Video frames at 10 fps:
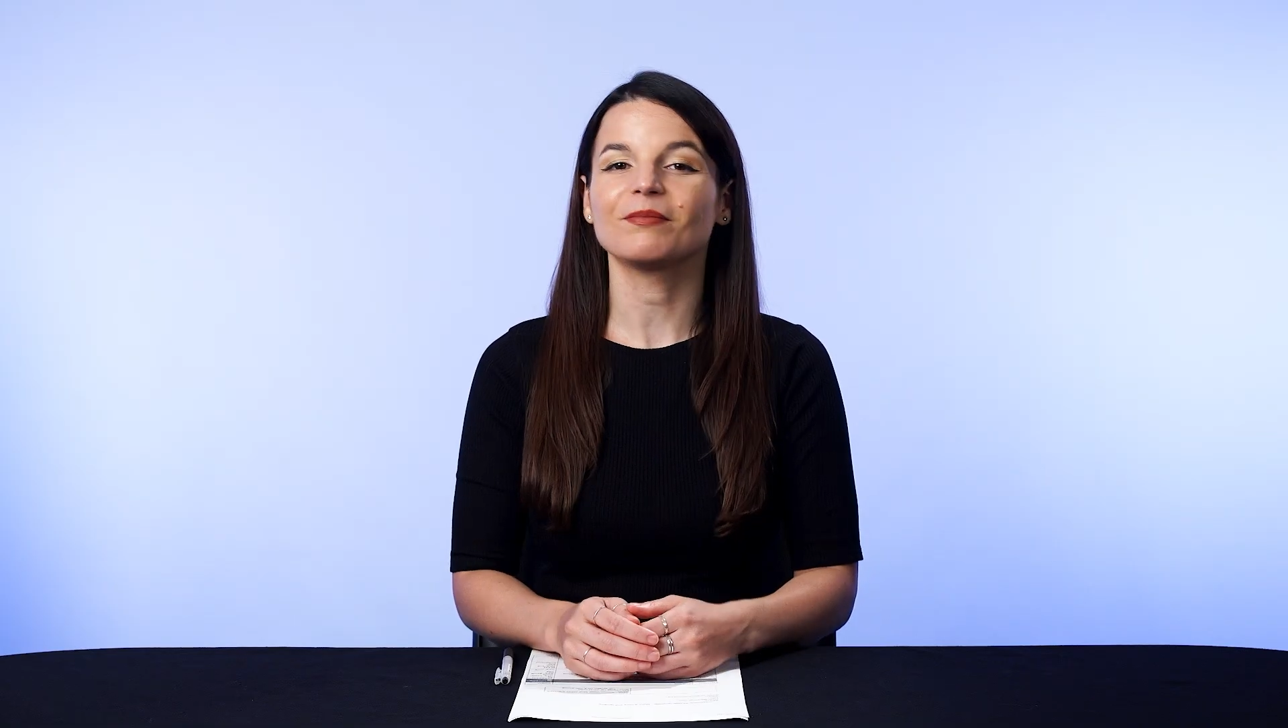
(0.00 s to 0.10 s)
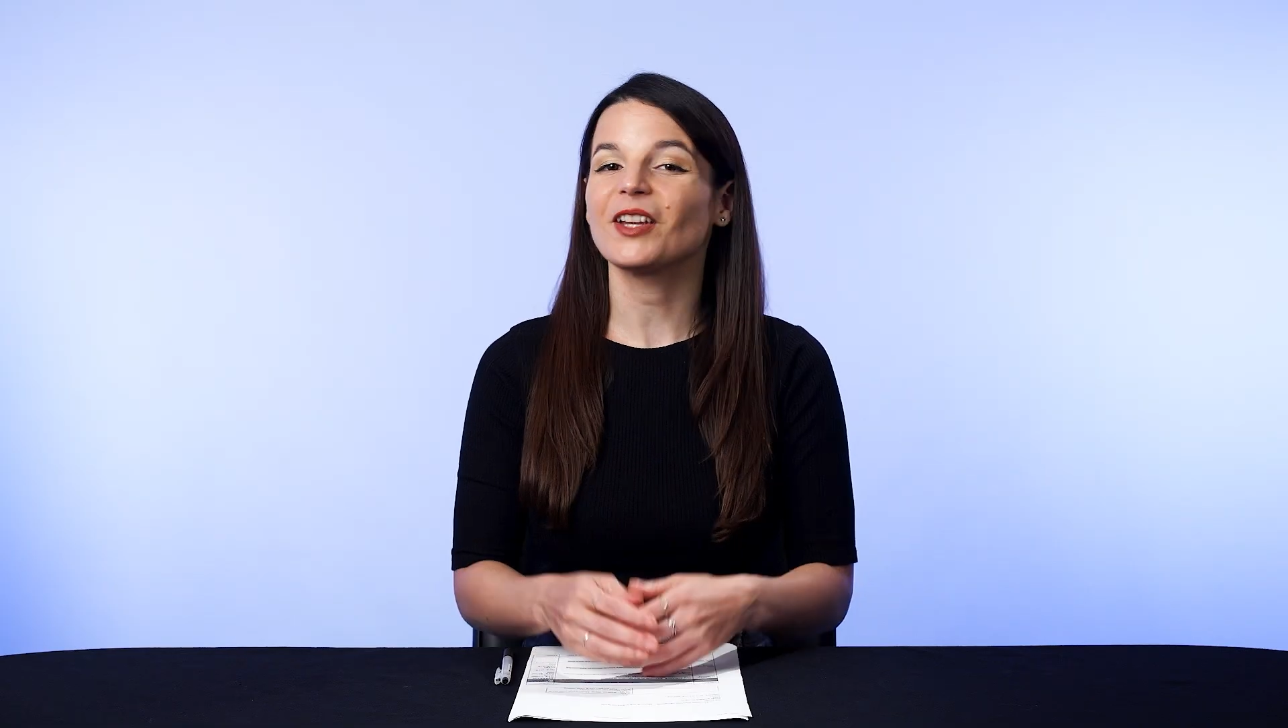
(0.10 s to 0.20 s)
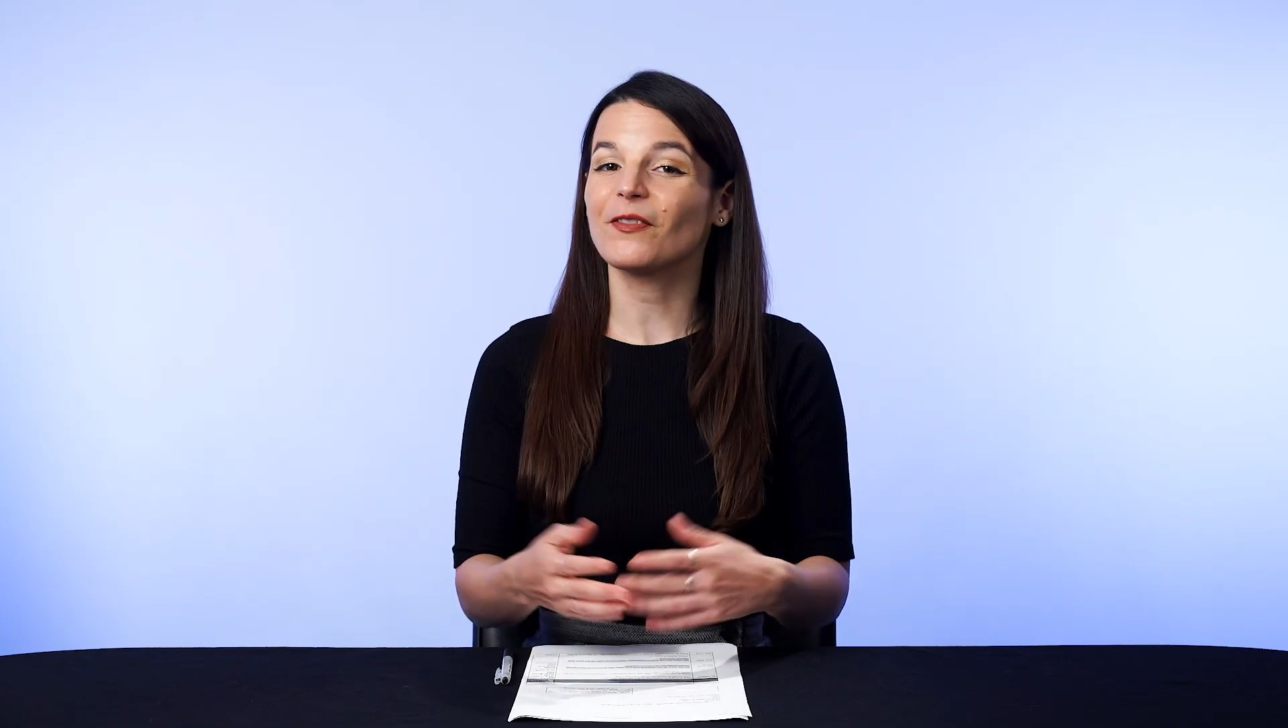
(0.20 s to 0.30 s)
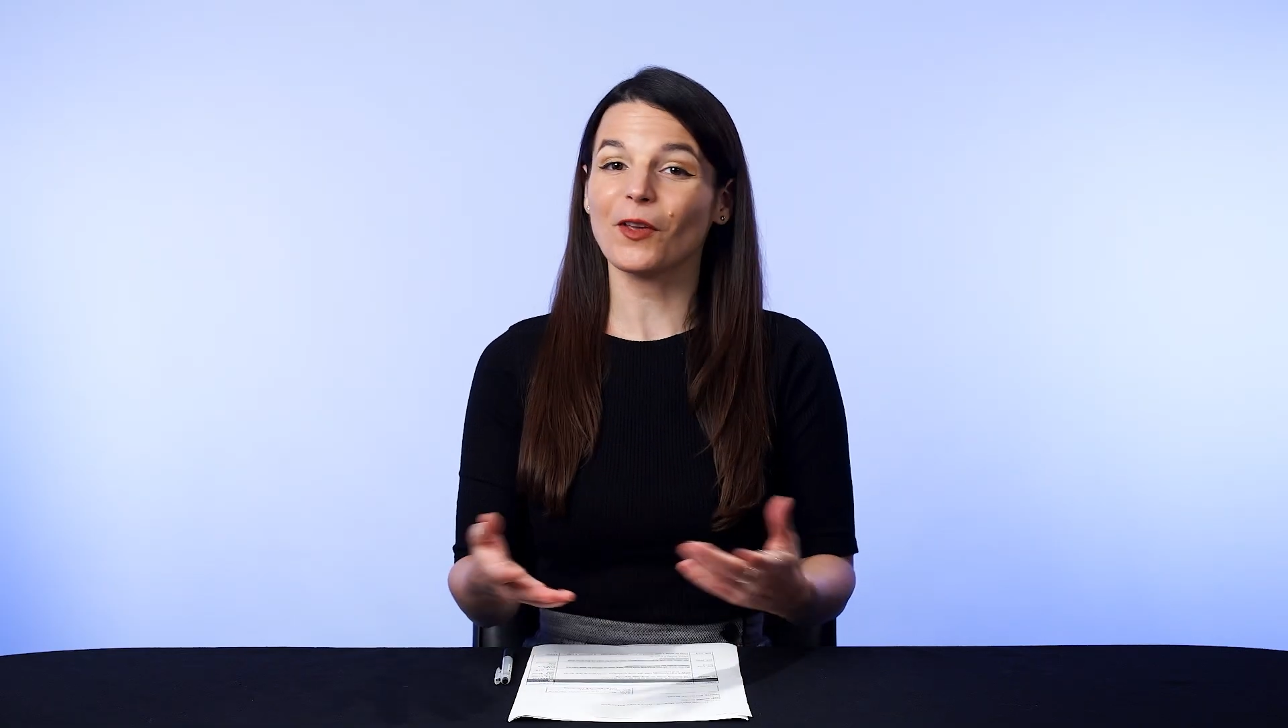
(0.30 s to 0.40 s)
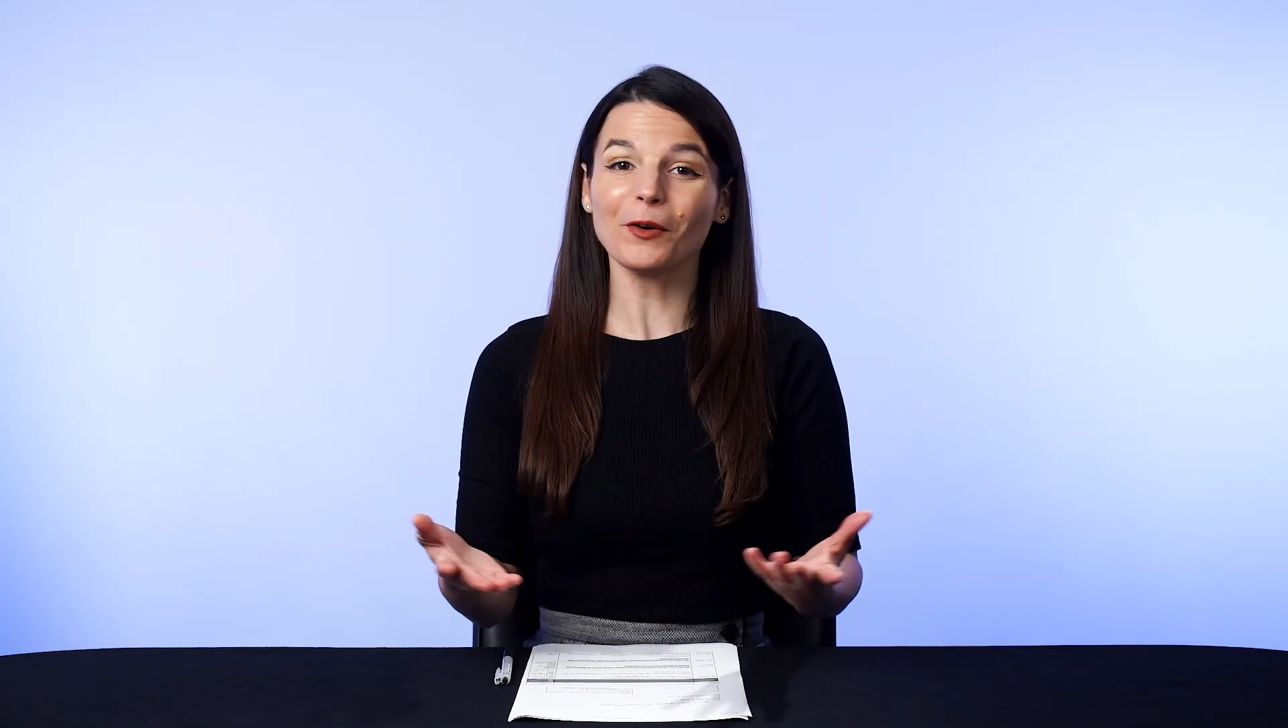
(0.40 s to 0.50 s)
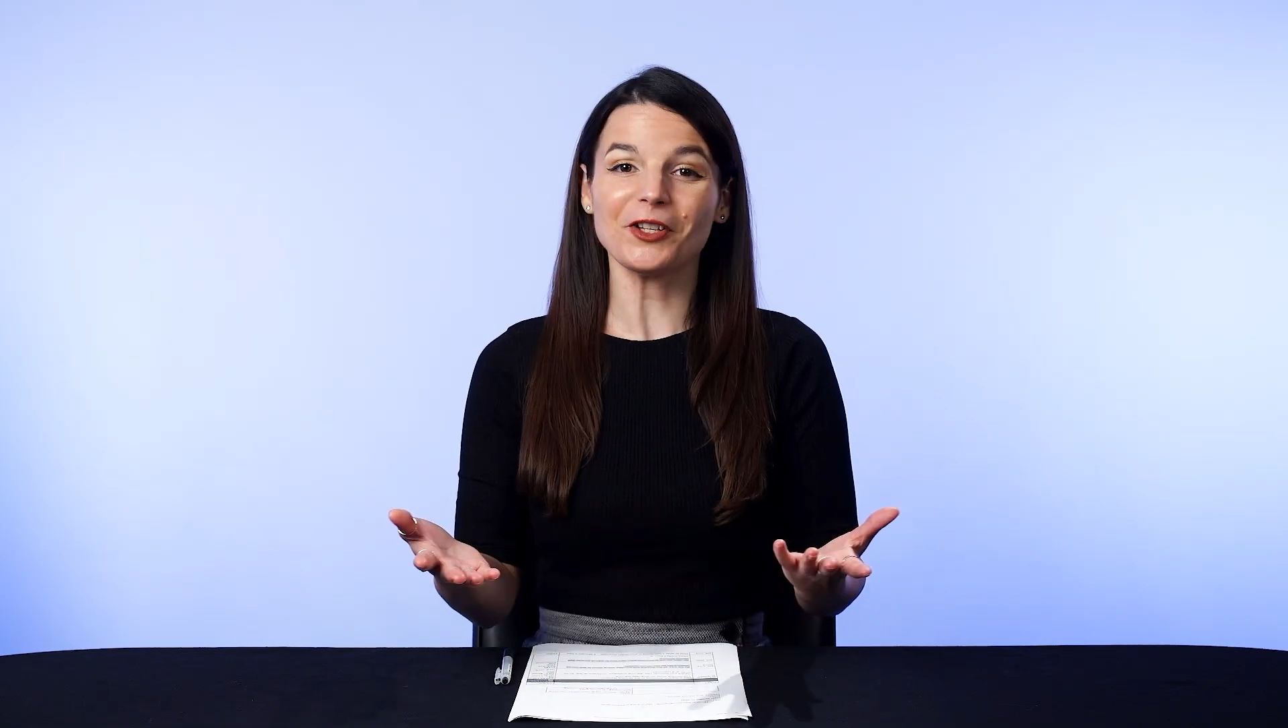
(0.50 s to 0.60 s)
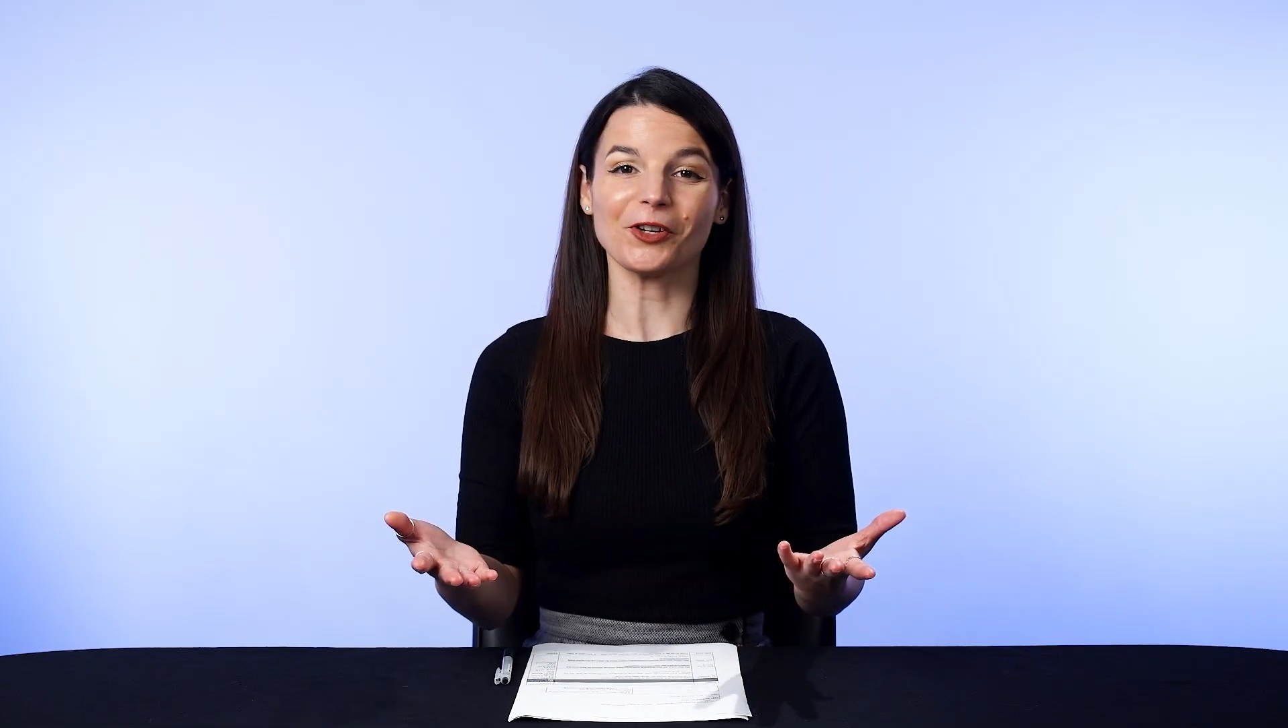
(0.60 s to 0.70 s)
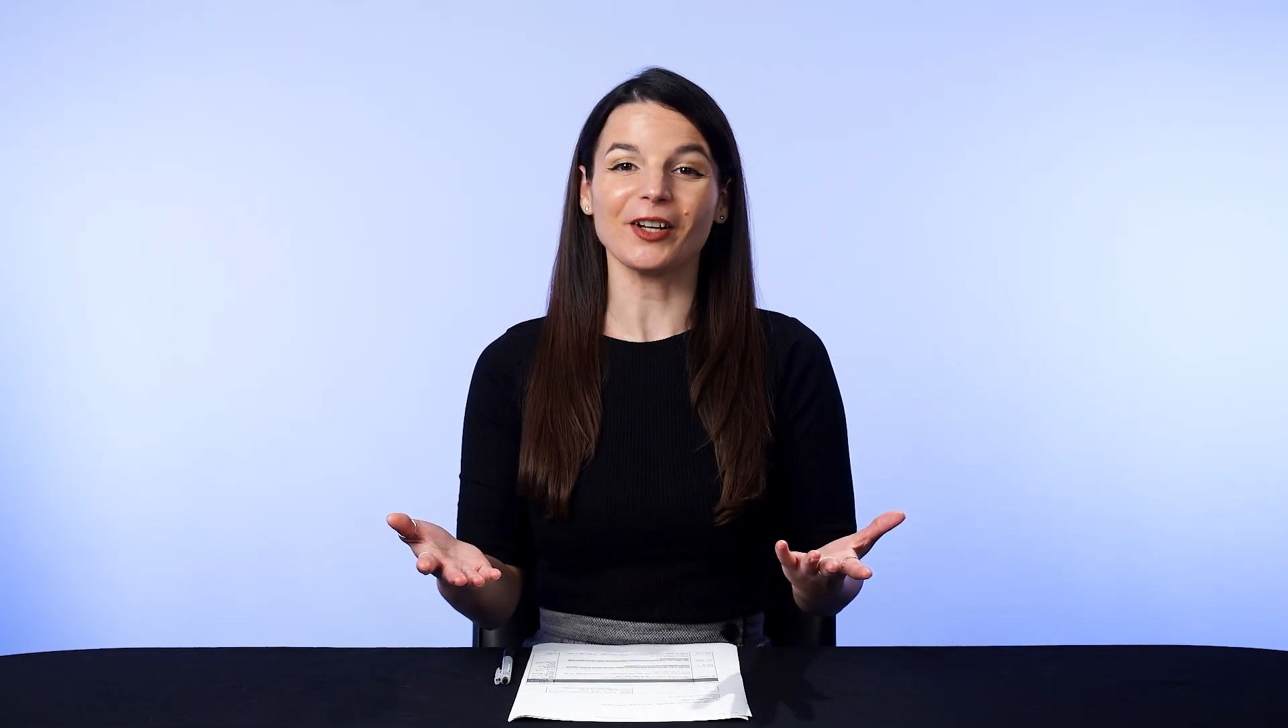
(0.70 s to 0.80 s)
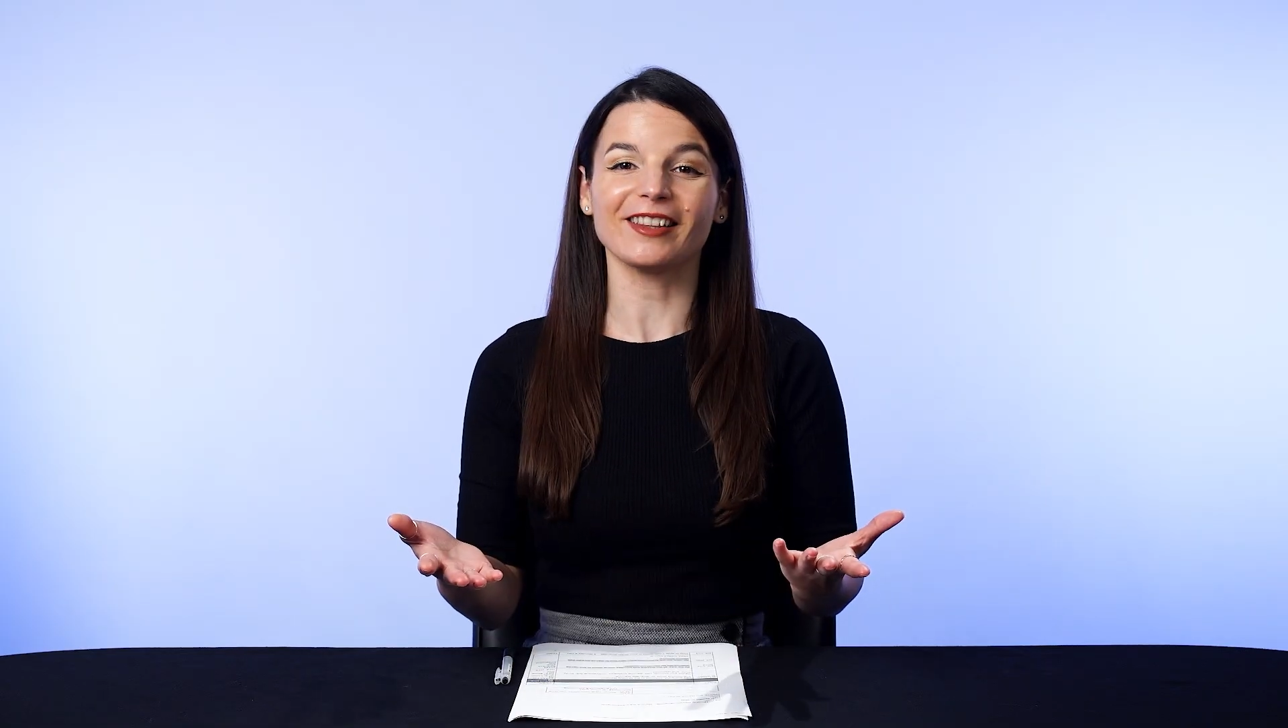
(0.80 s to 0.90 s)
If you enjoyed